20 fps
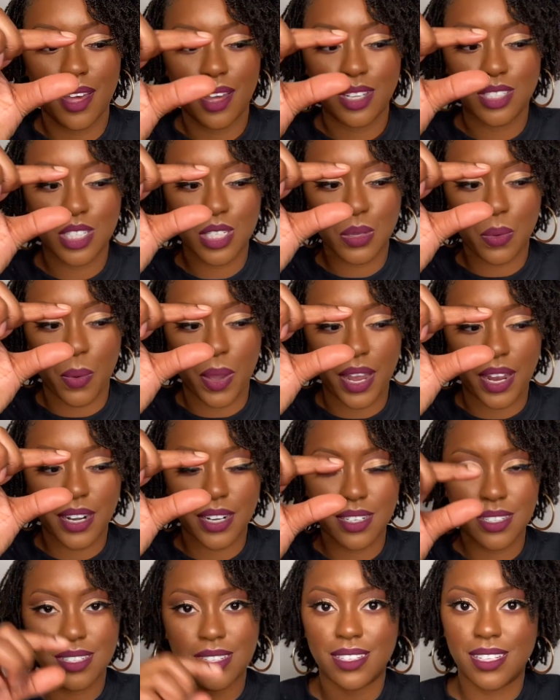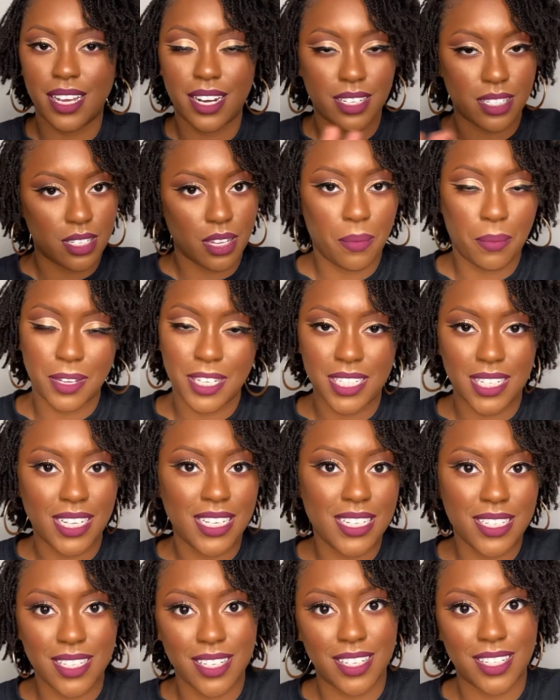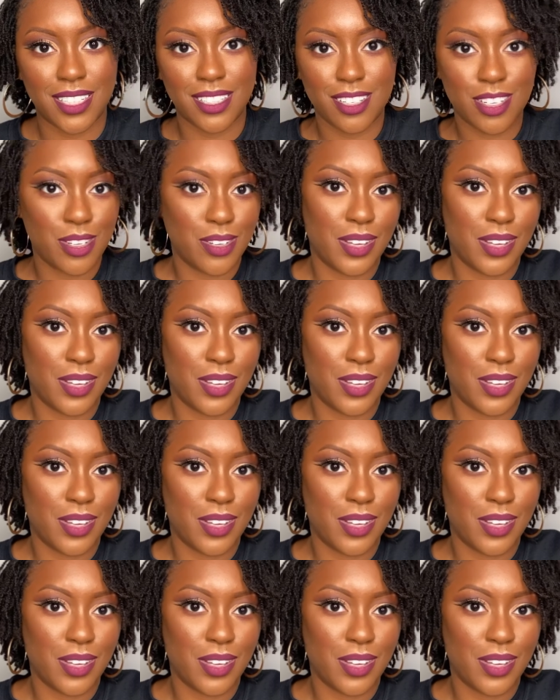squares, they're so much easier to